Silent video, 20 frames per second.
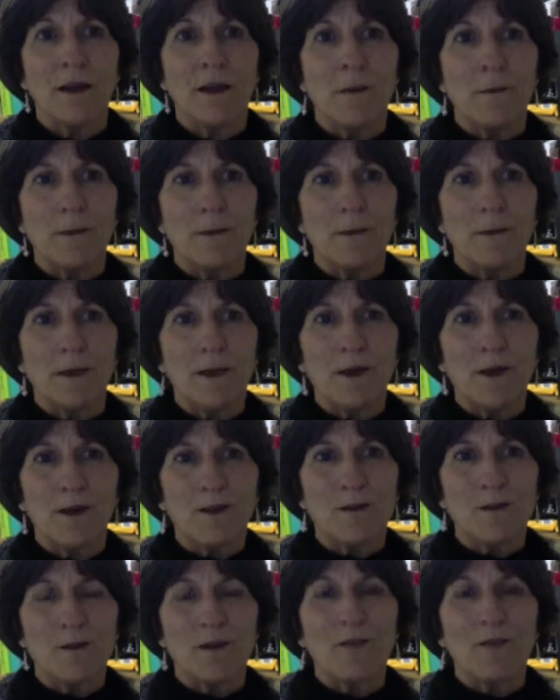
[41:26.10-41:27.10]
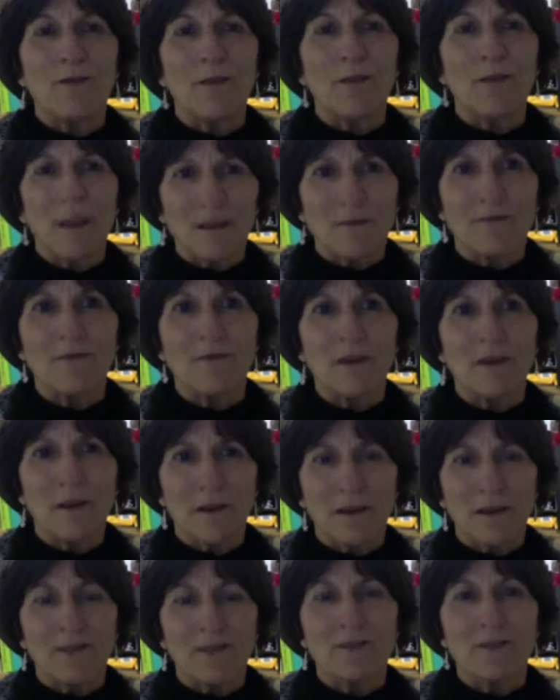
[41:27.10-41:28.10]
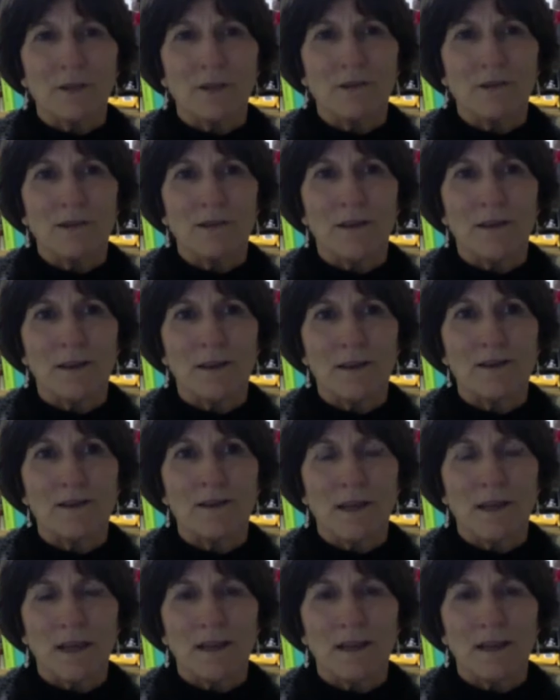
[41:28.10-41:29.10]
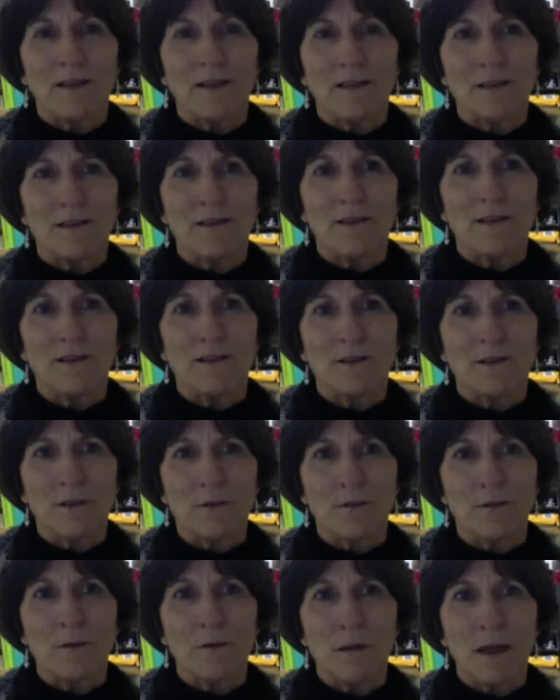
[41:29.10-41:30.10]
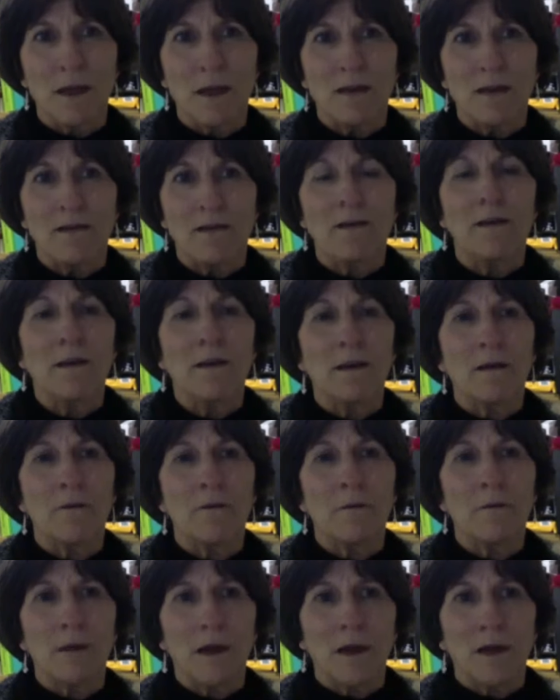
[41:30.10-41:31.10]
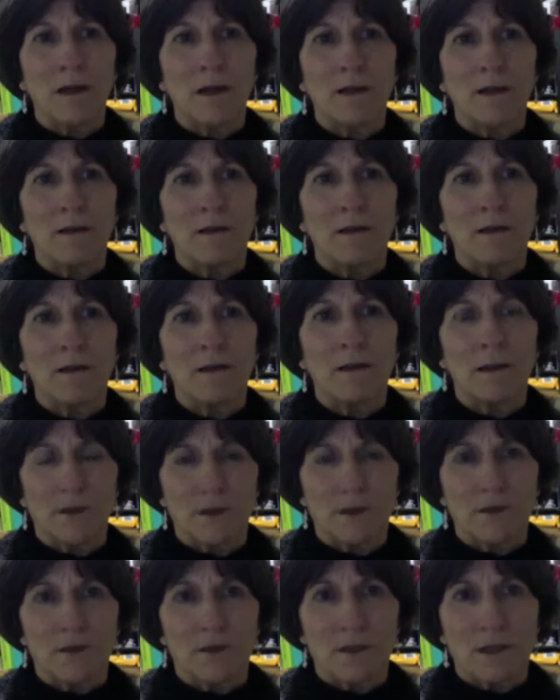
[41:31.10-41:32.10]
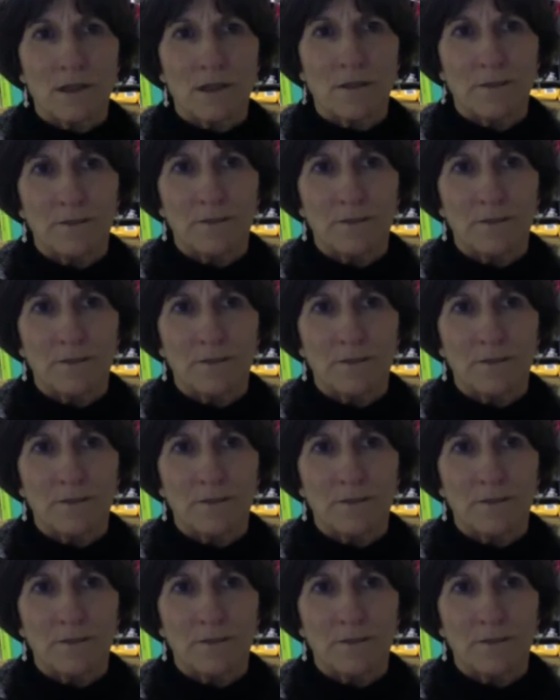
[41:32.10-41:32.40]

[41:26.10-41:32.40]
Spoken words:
because we felt very strongly that the diagnosis should be made by a doctor.